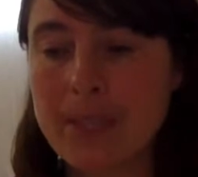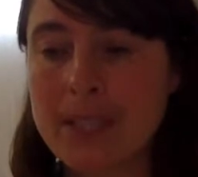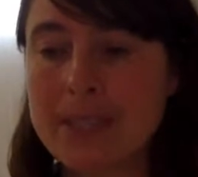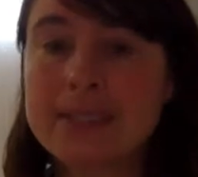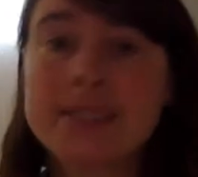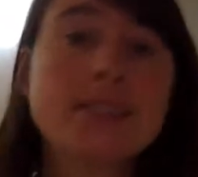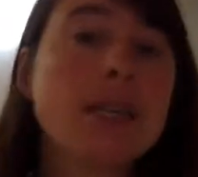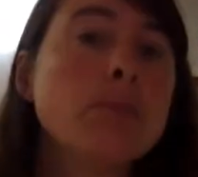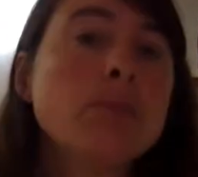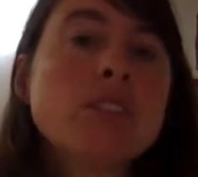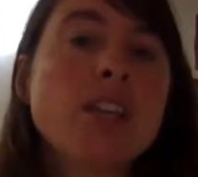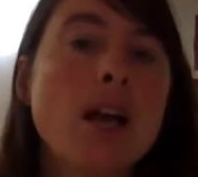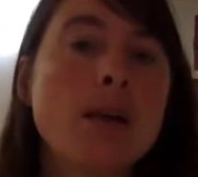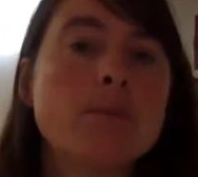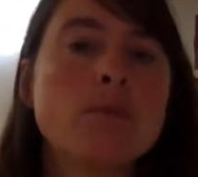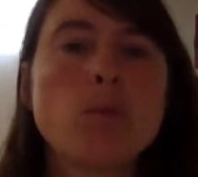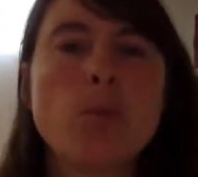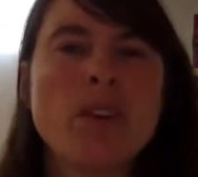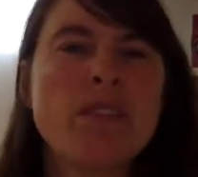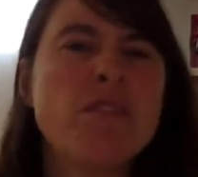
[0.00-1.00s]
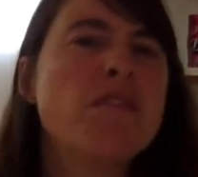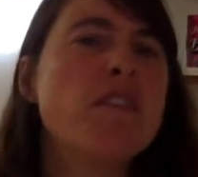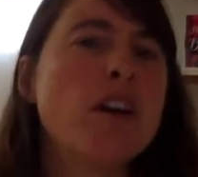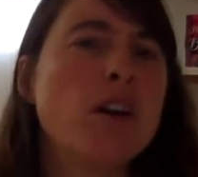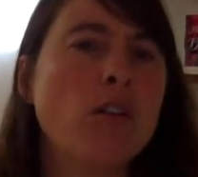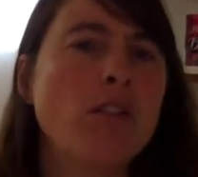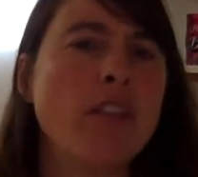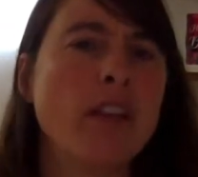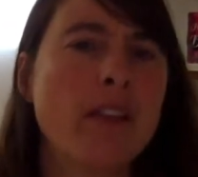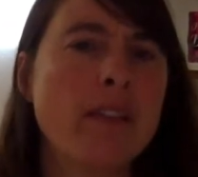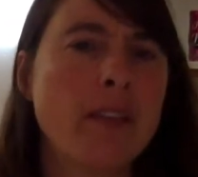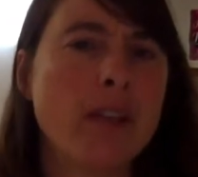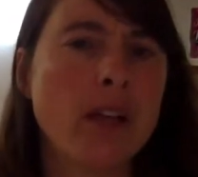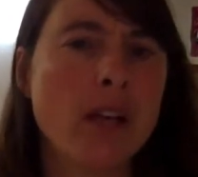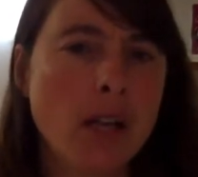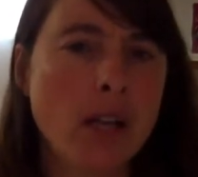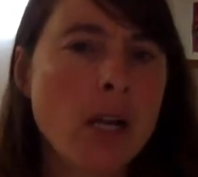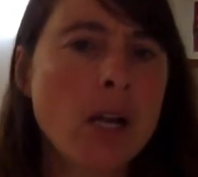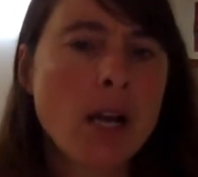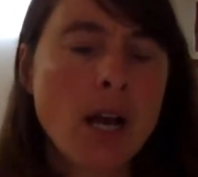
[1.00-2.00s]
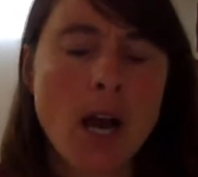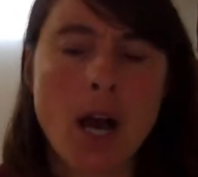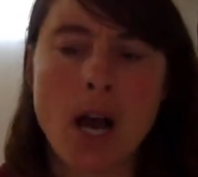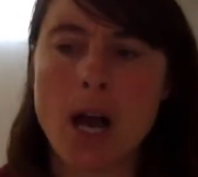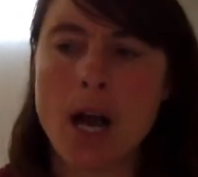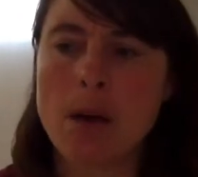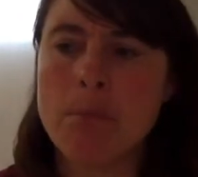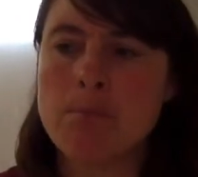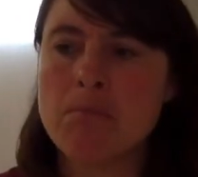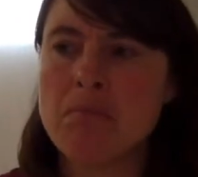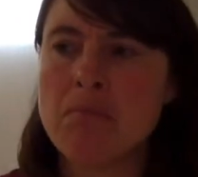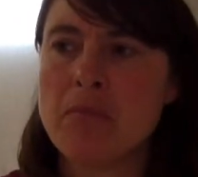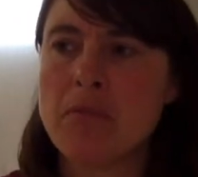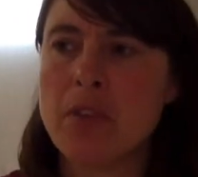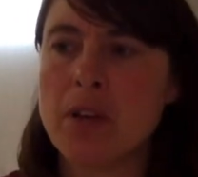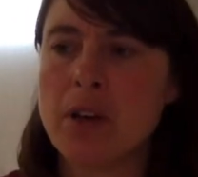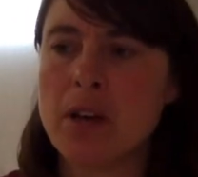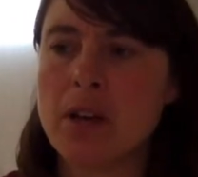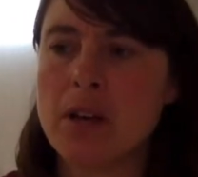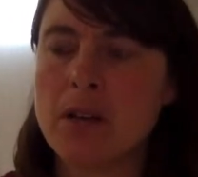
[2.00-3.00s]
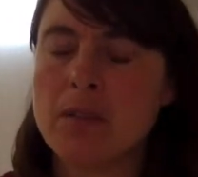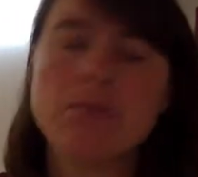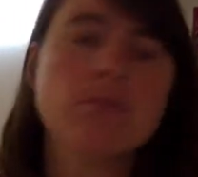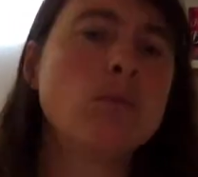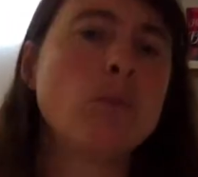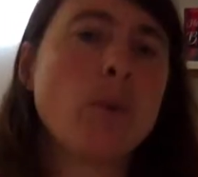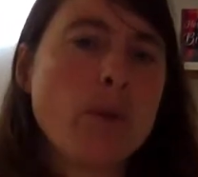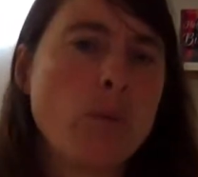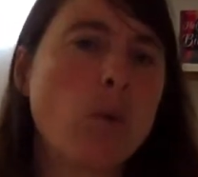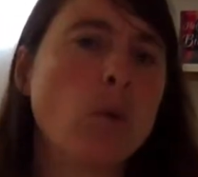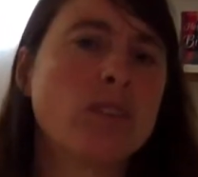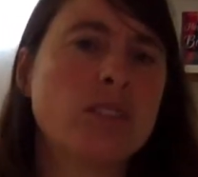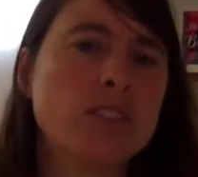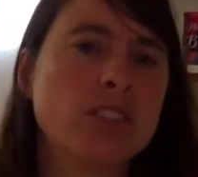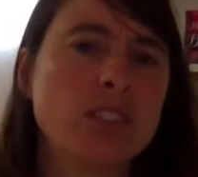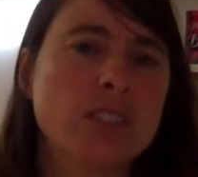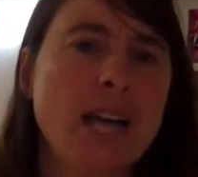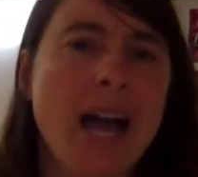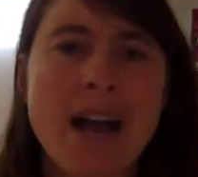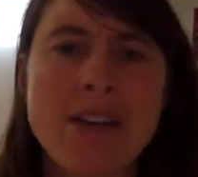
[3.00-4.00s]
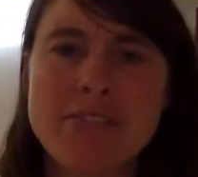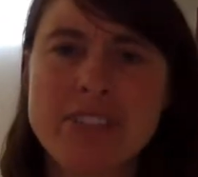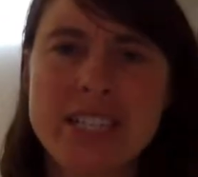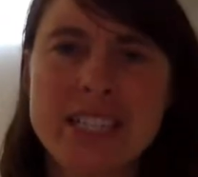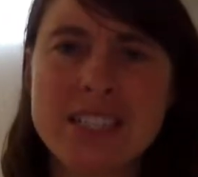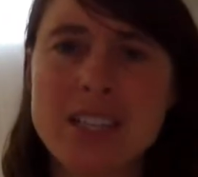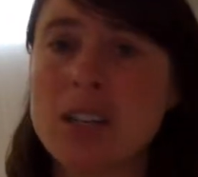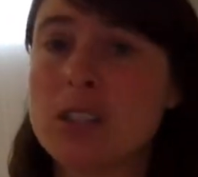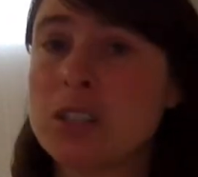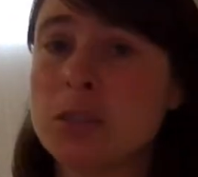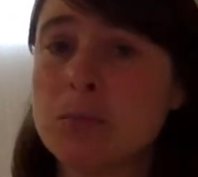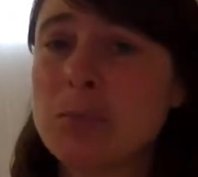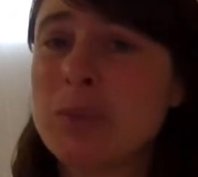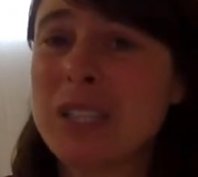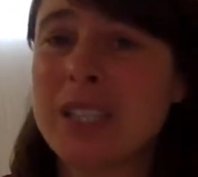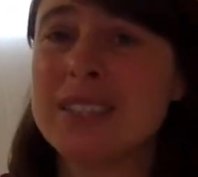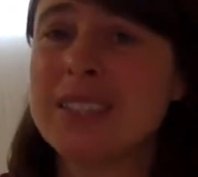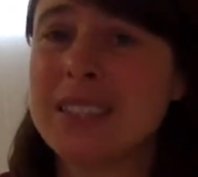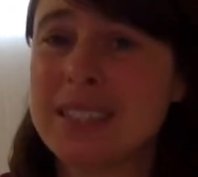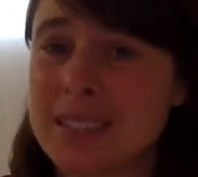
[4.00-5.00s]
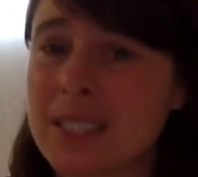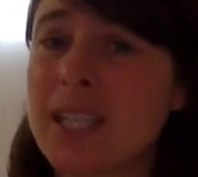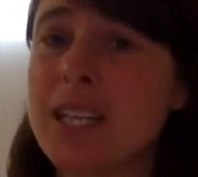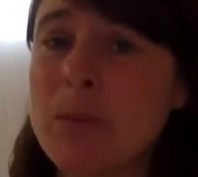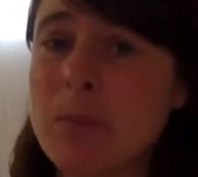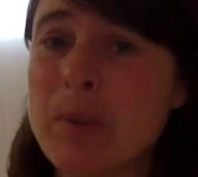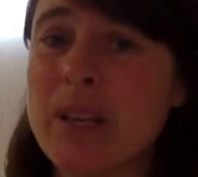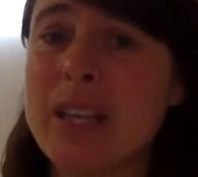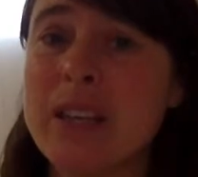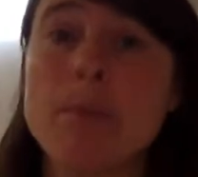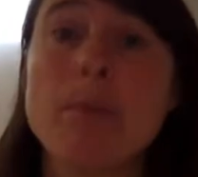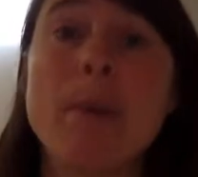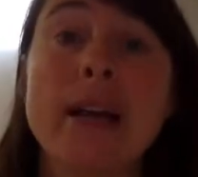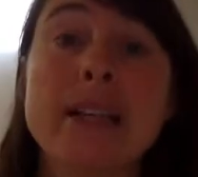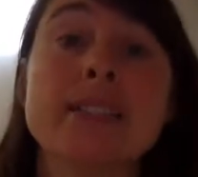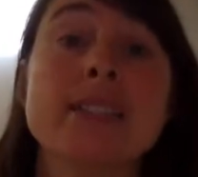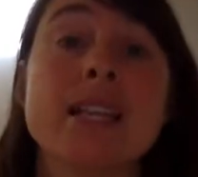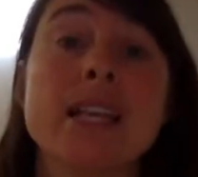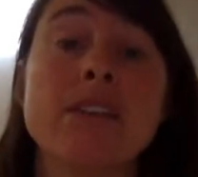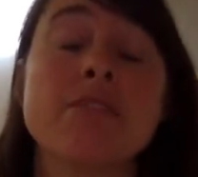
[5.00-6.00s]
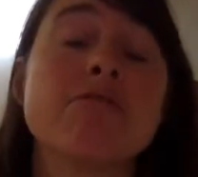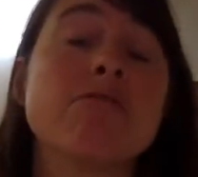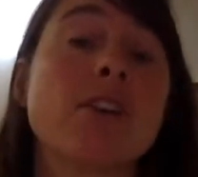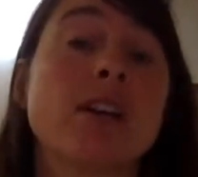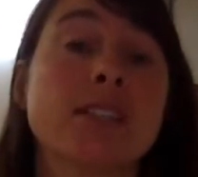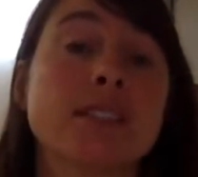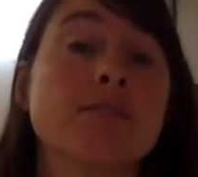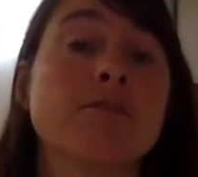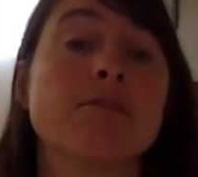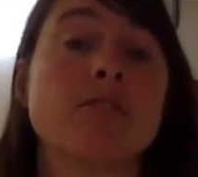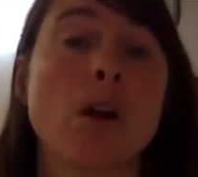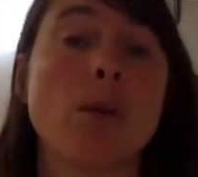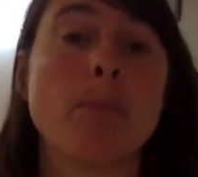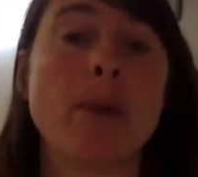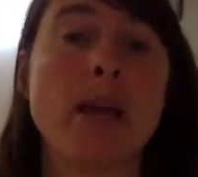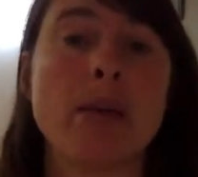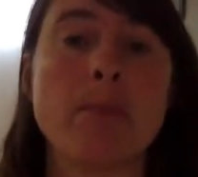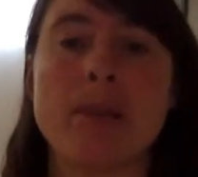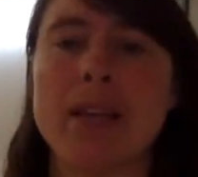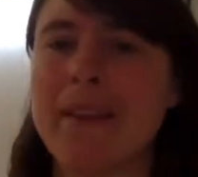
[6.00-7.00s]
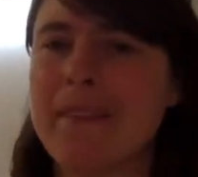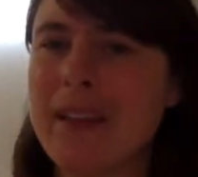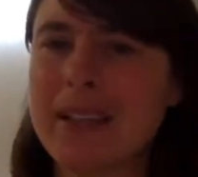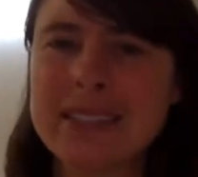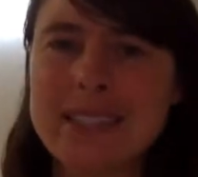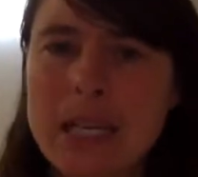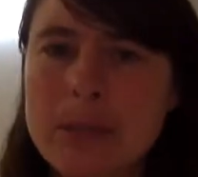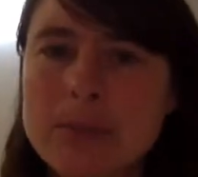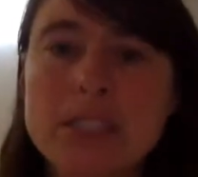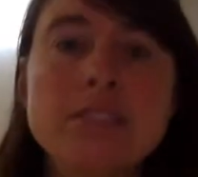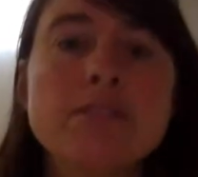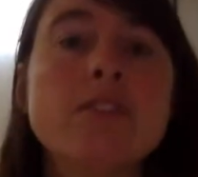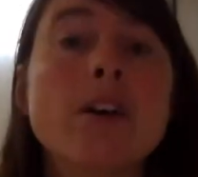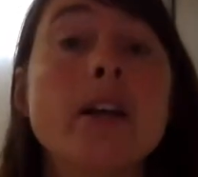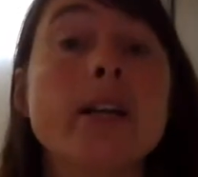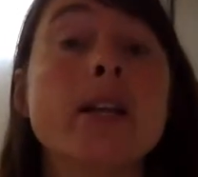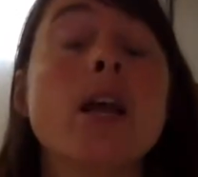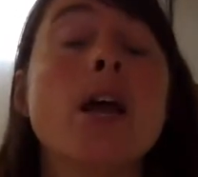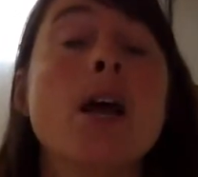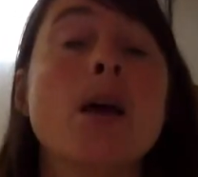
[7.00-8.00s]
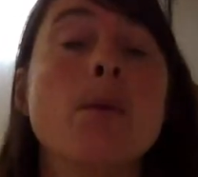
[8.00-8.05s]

Sometimes we feel that we want to have an induction because it's going to be the best thing for us and for our baby, and that's absolutely fine.